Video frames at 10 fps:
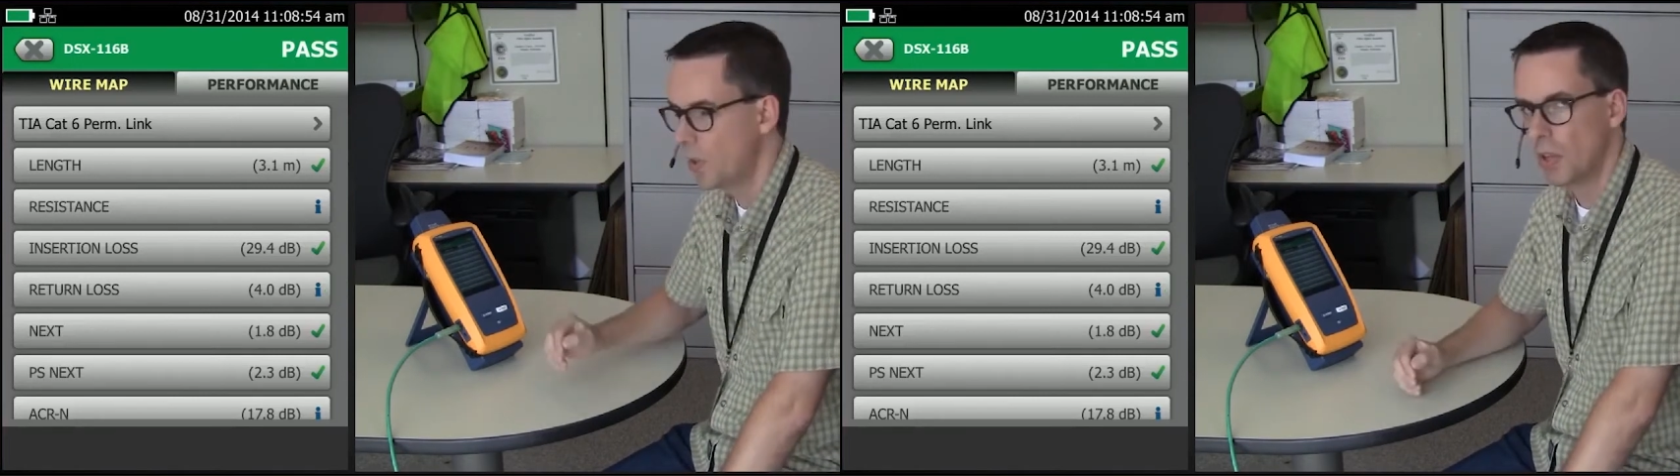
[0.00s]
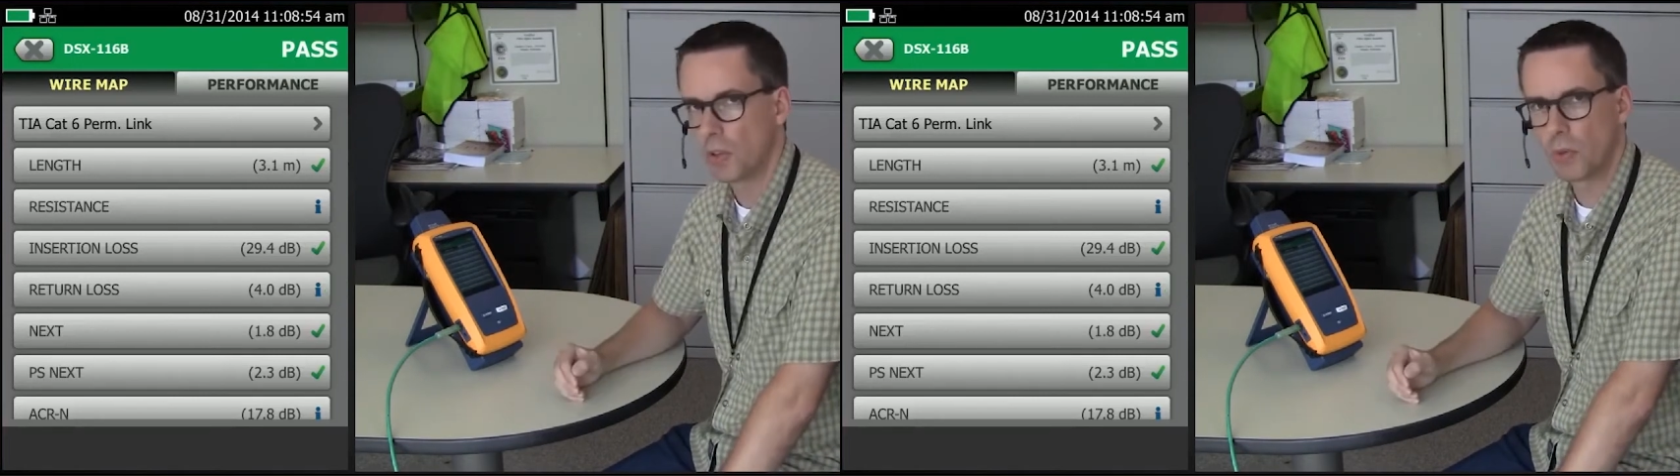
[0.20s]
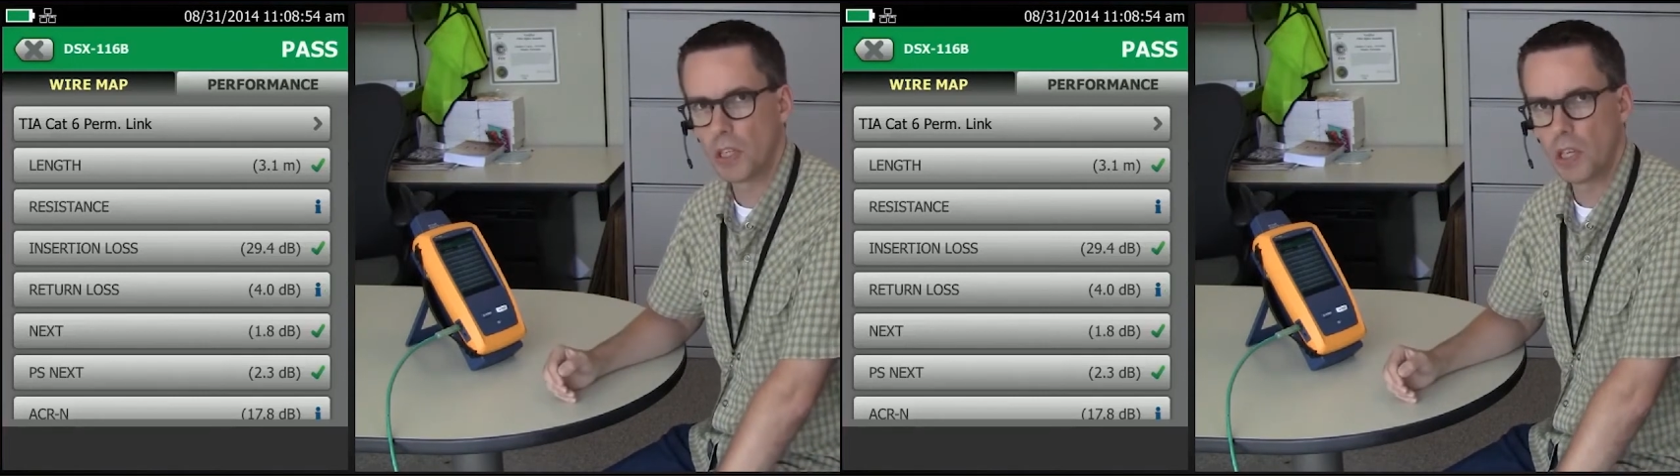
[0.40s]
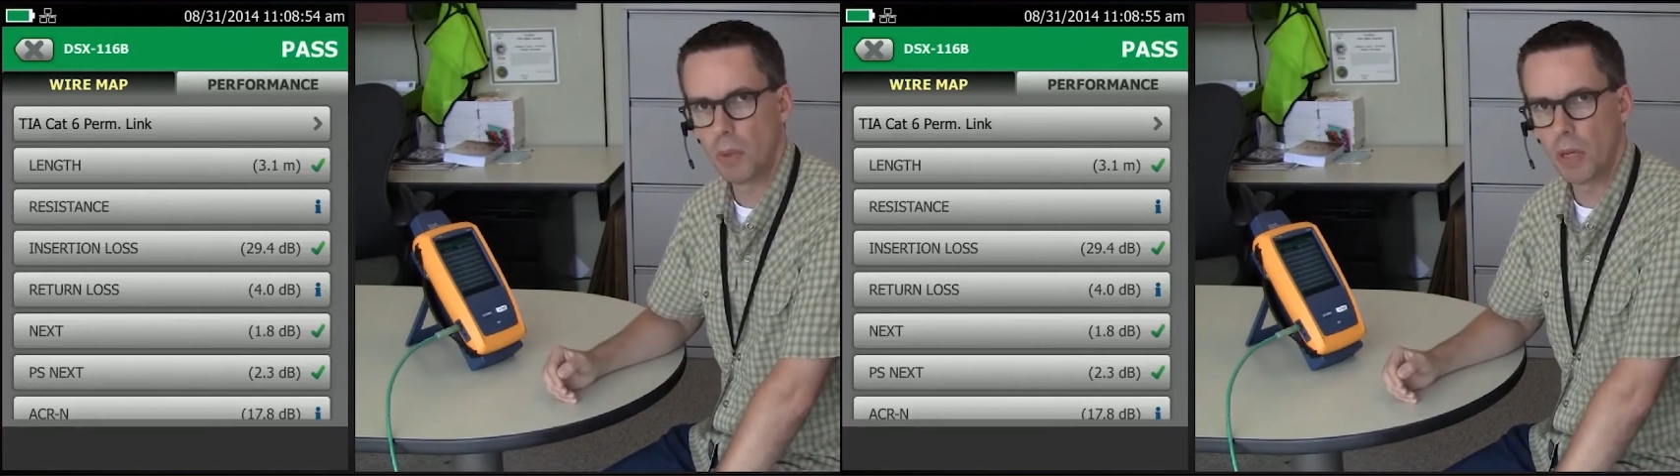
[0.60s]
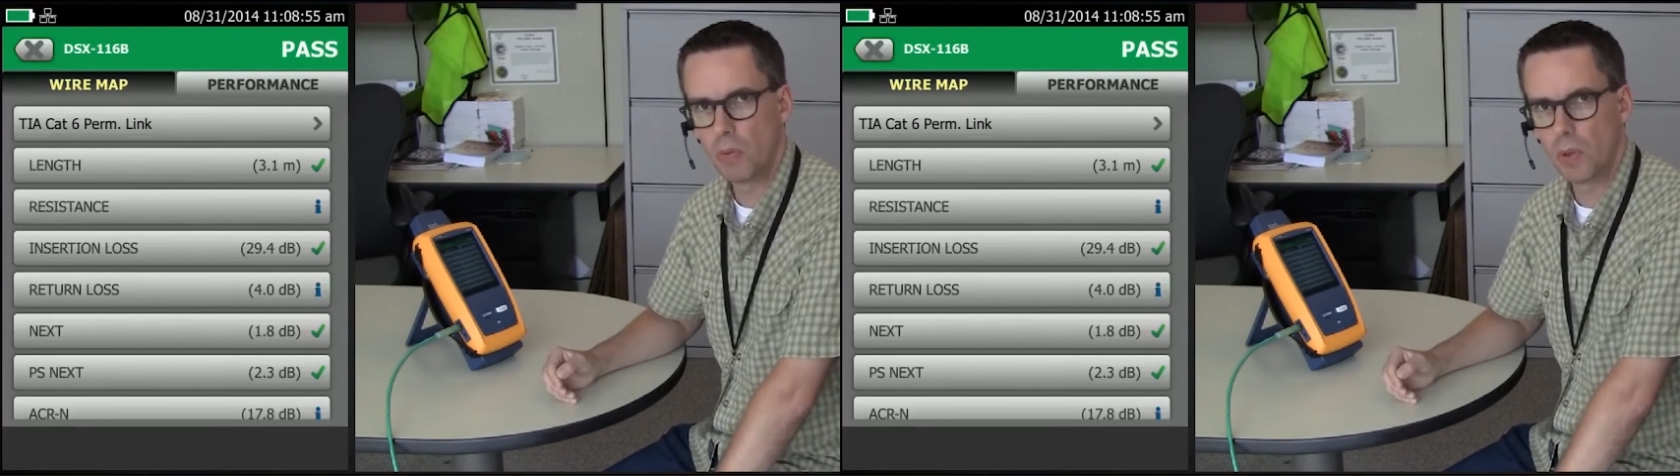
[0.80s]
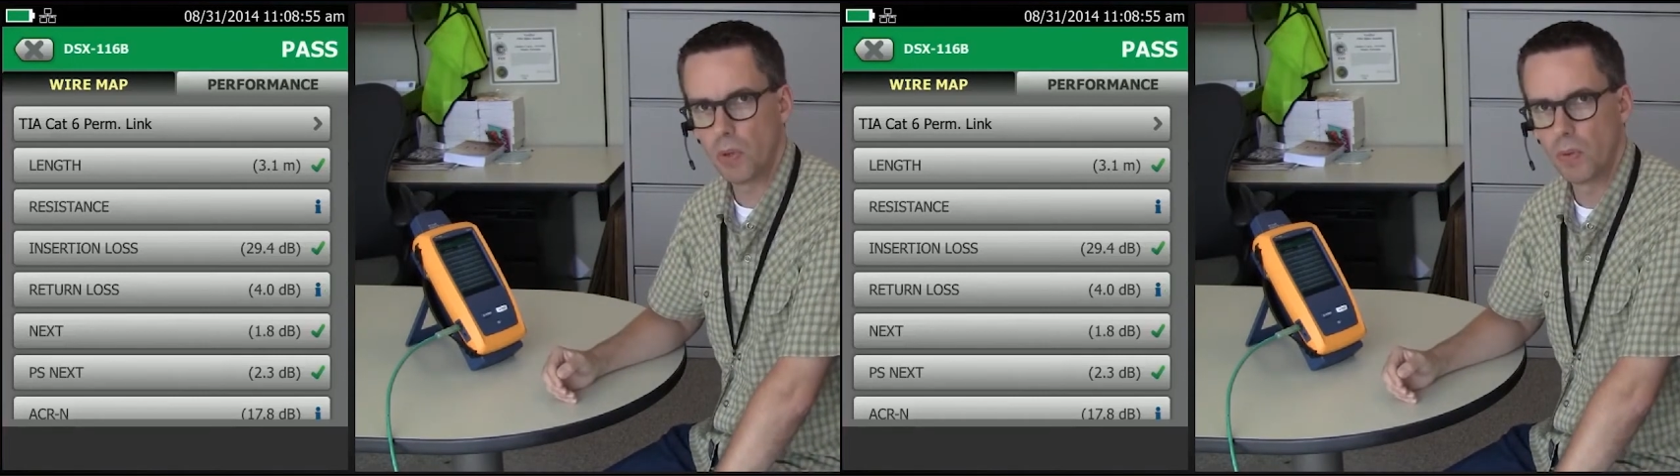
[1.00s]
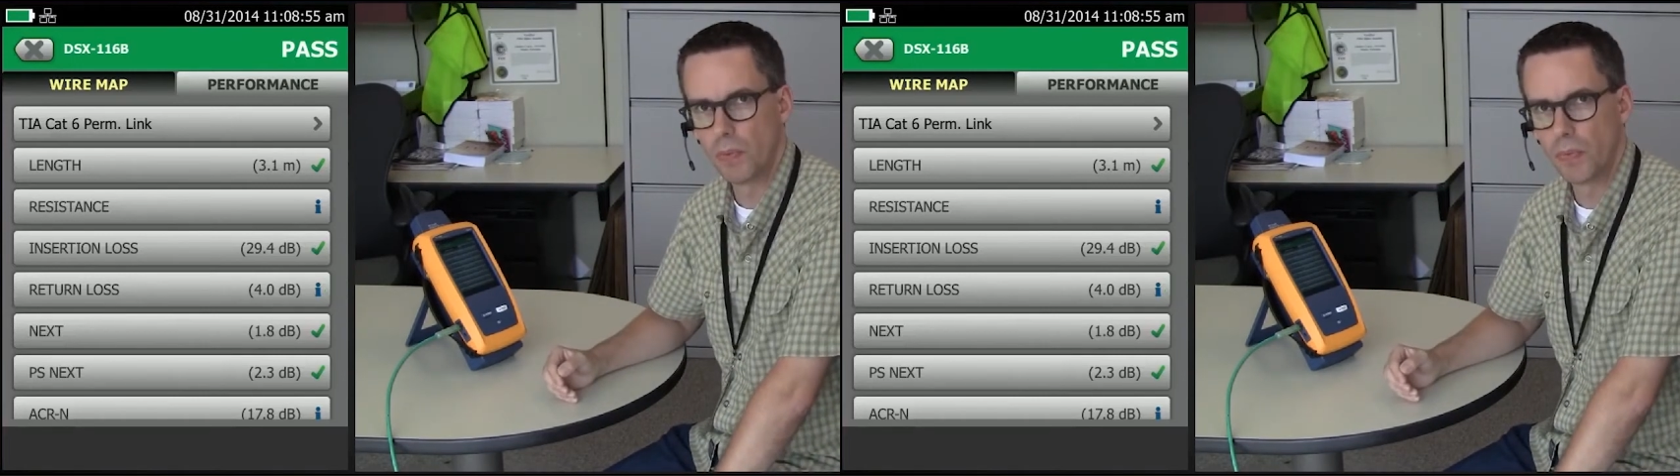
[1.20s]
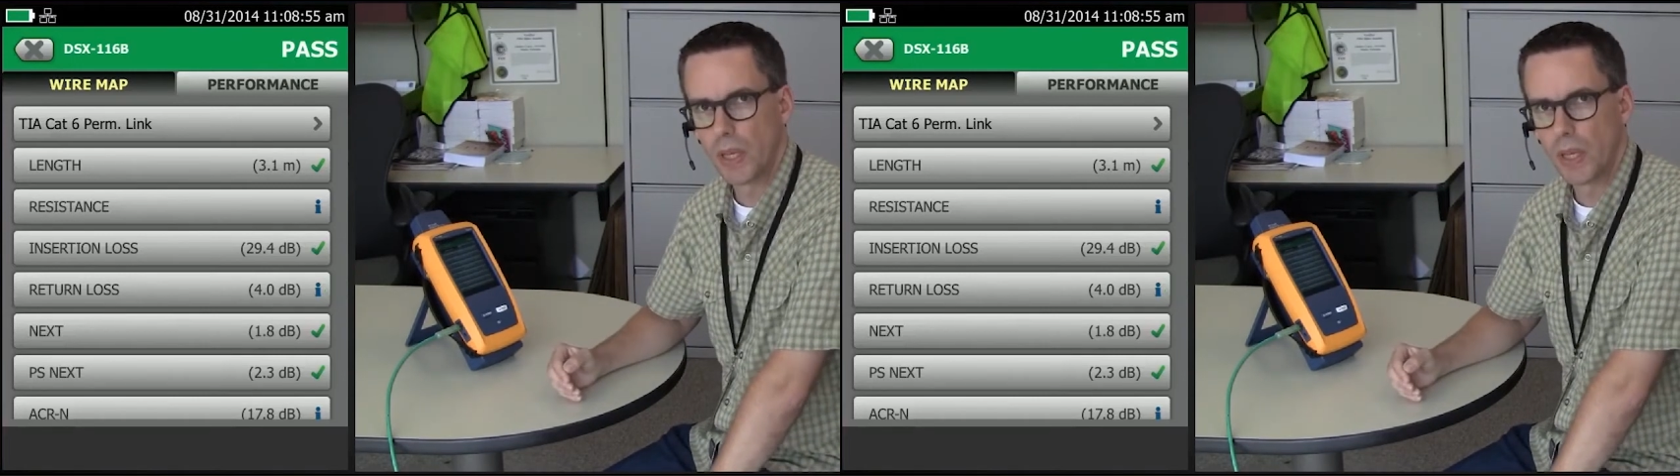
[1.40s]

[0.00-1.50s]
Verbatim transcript: with the three D B rule,